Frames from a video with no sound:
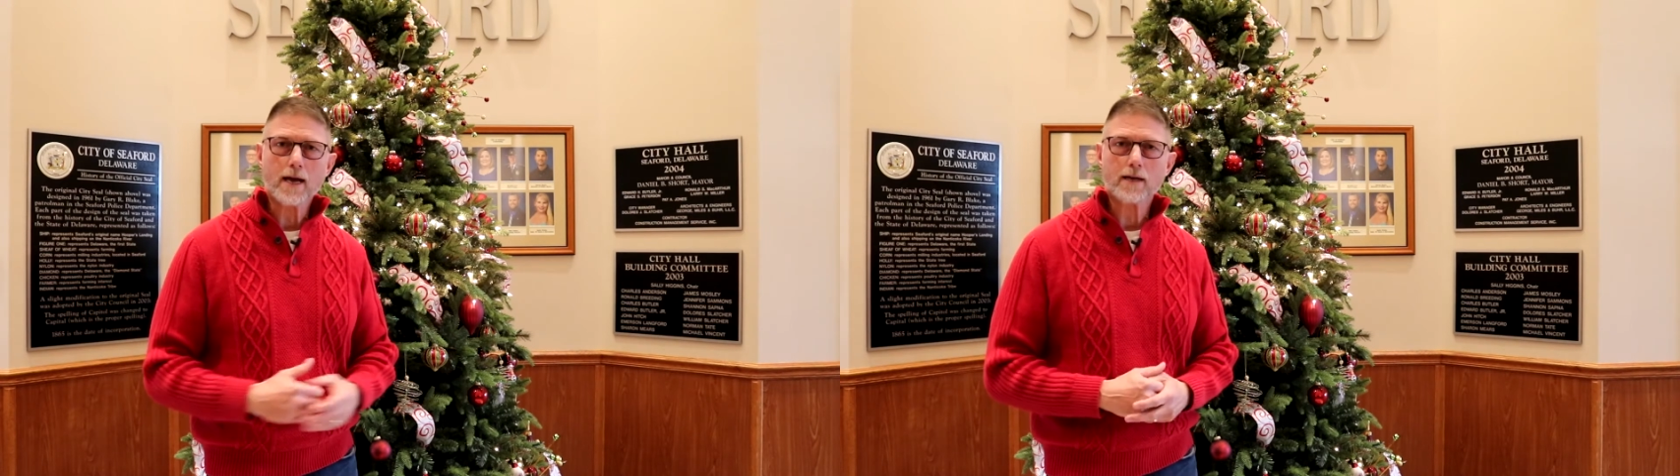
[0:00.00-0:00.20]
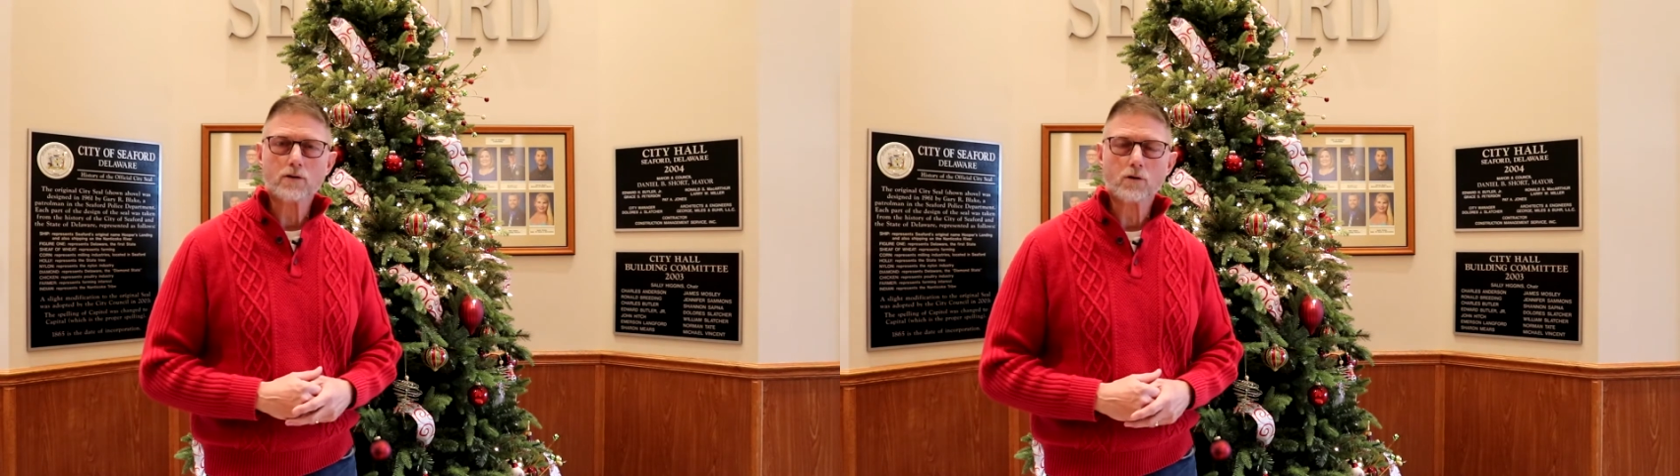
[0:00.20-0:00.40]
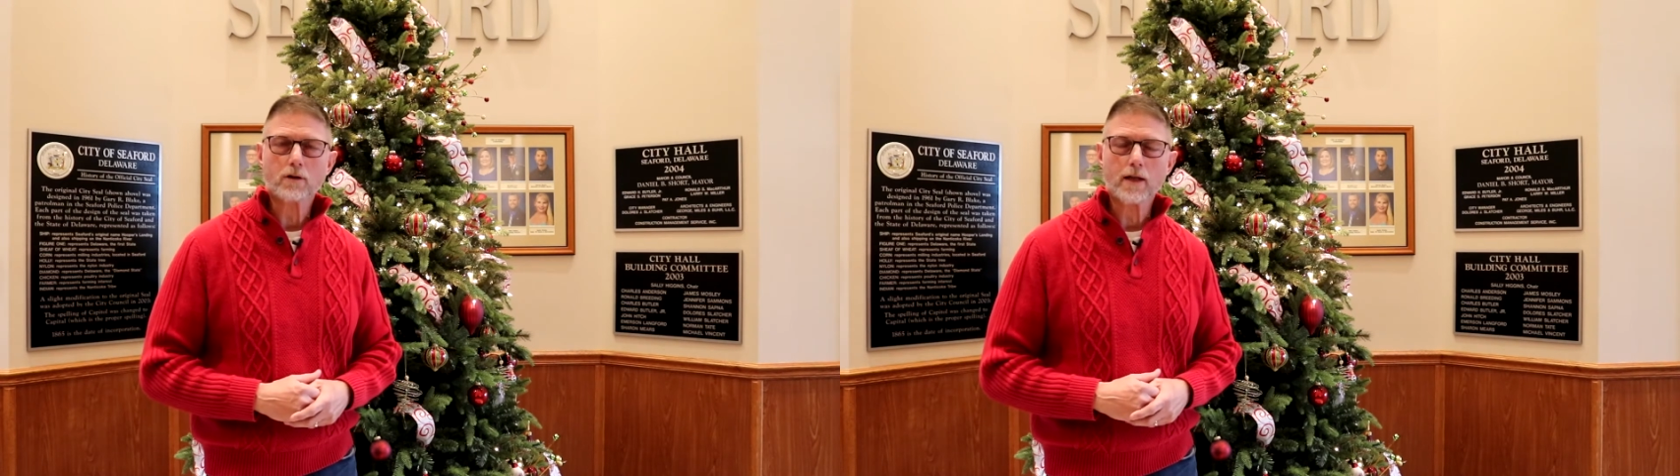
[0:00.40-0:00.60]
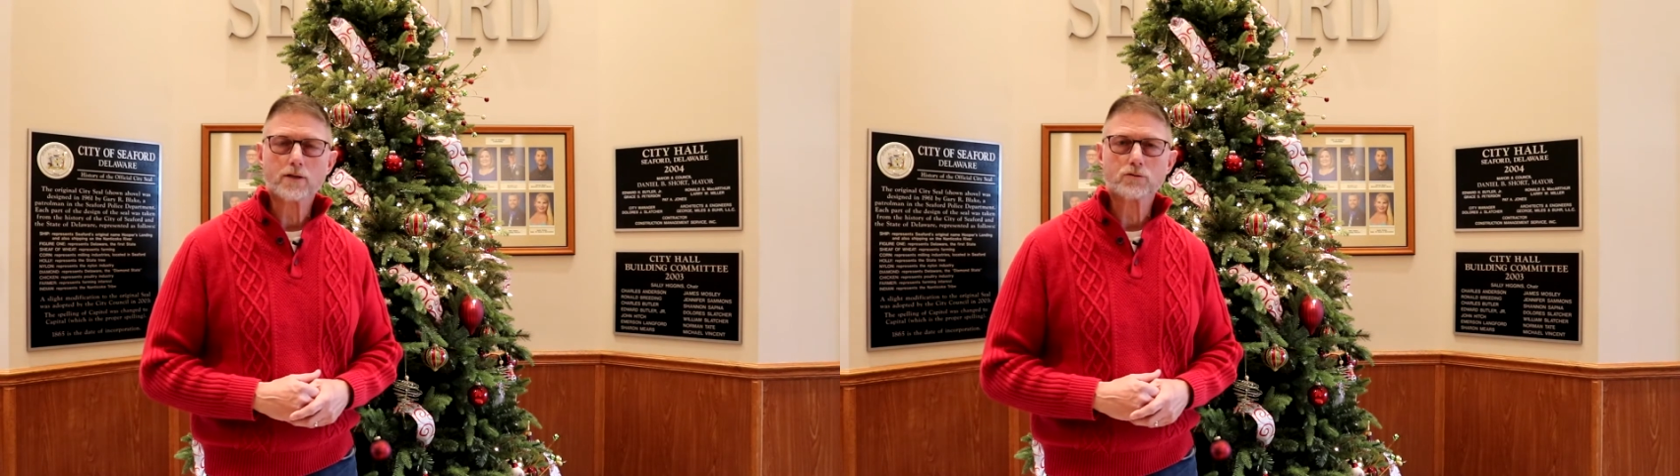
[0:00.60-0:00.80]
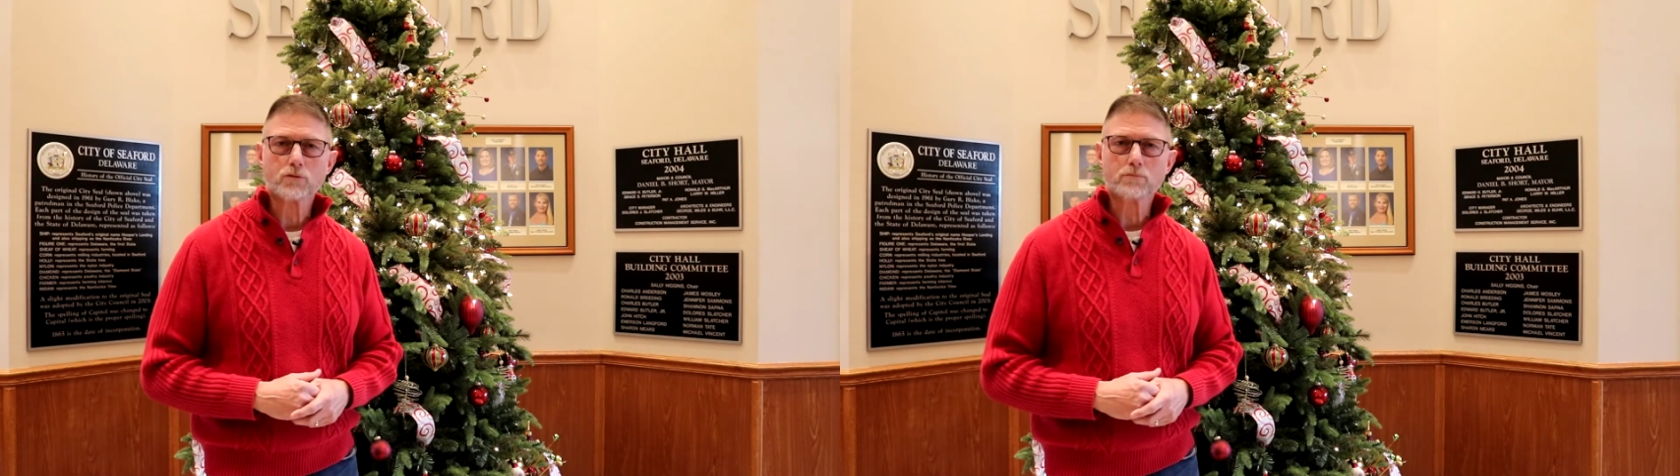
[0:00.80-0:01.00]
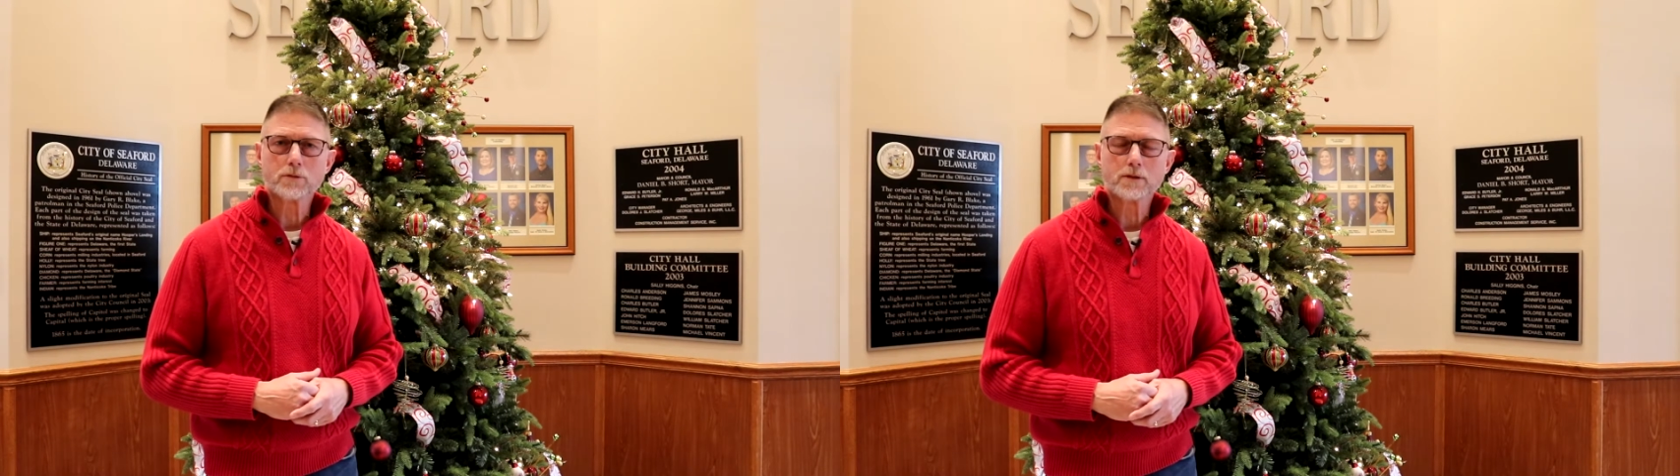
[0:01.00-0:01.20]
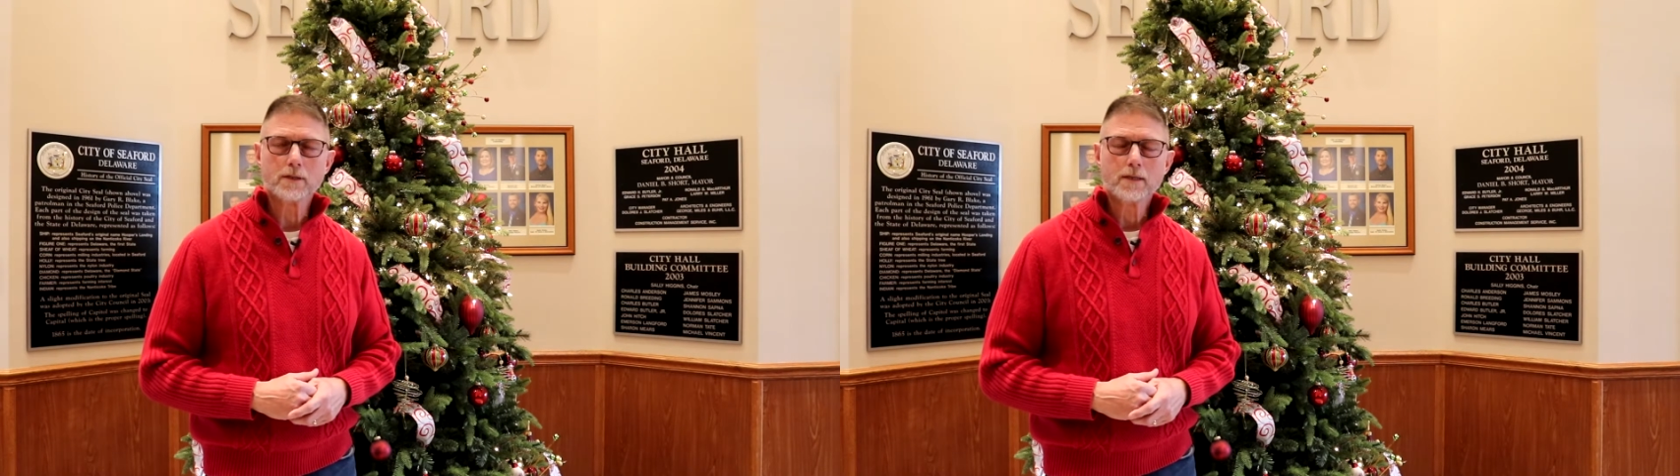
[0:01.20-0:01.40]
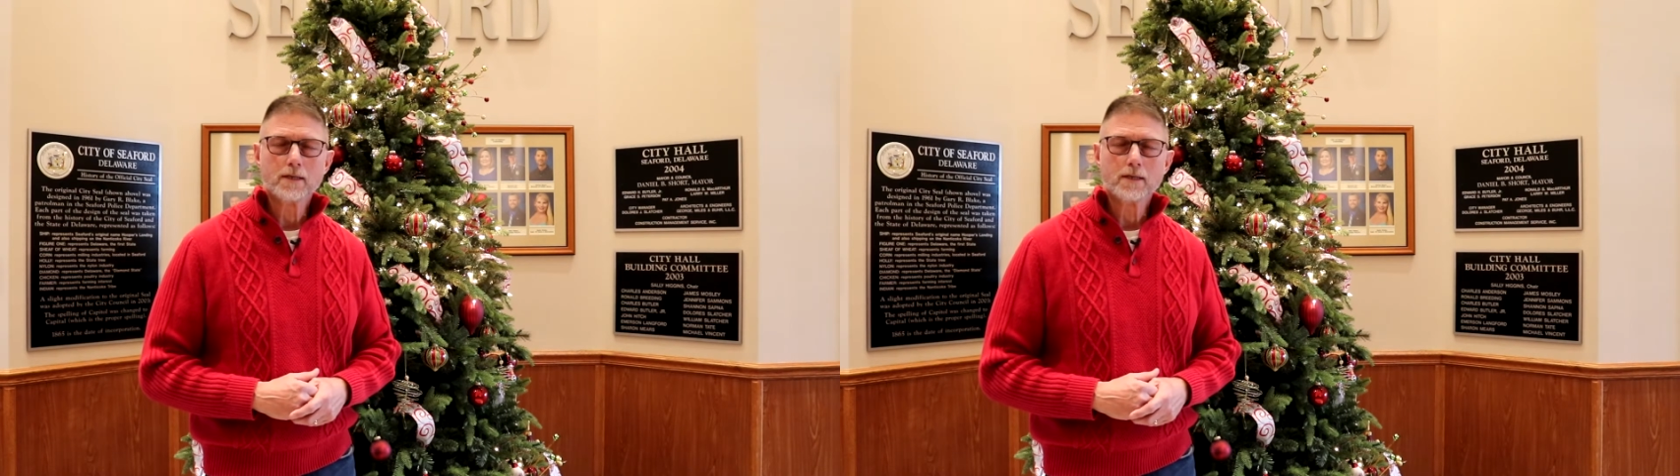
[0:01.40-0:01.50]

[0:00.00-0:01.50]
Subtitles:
adding on classrooms.